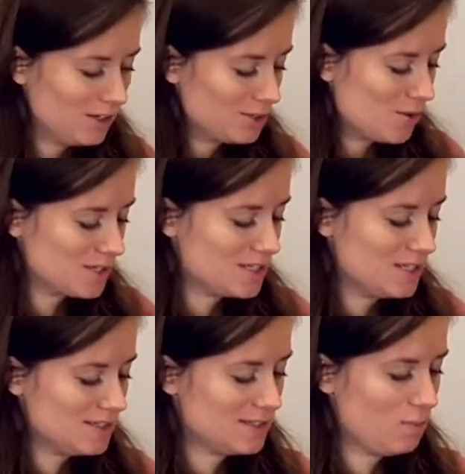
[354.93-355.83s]
You're going to
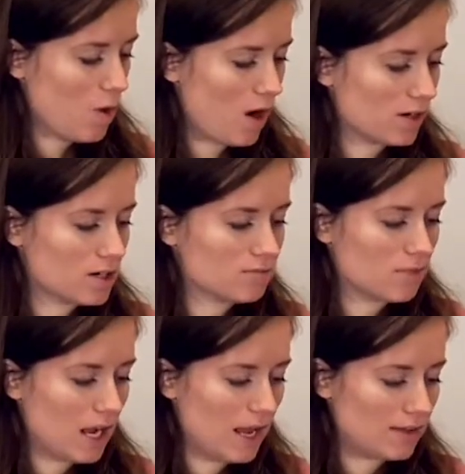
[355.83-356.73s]
need some water.
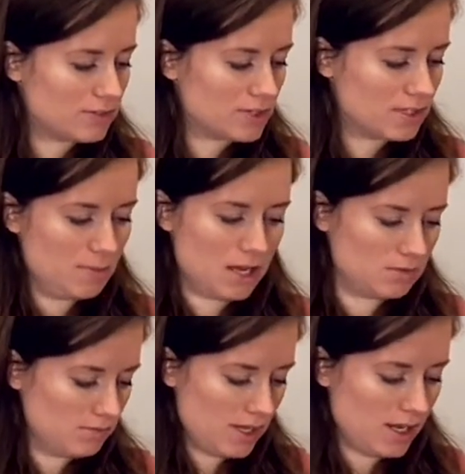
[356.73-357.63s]
I have just
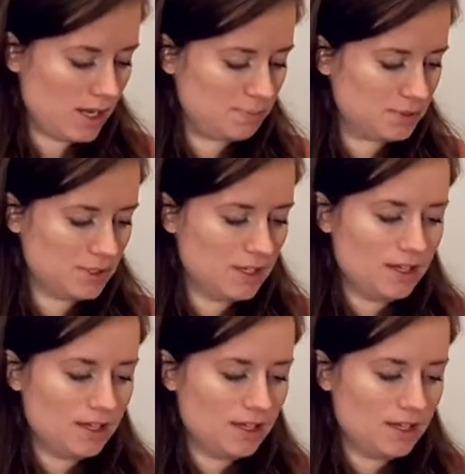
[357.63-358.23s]
about a cup